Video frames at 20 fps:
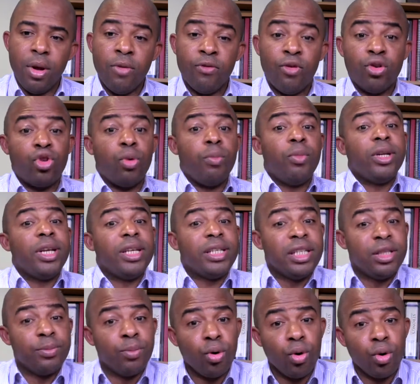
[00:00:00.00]
For some others,
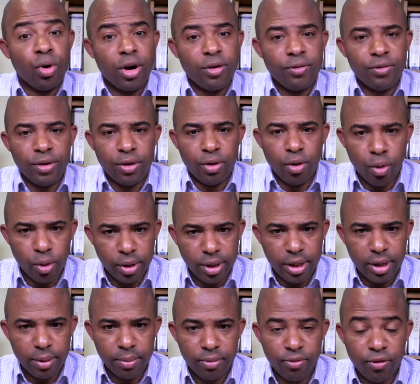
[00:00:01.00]
it's pornography holding
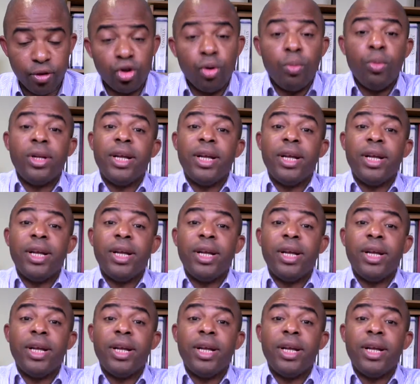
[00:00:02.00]
them. For some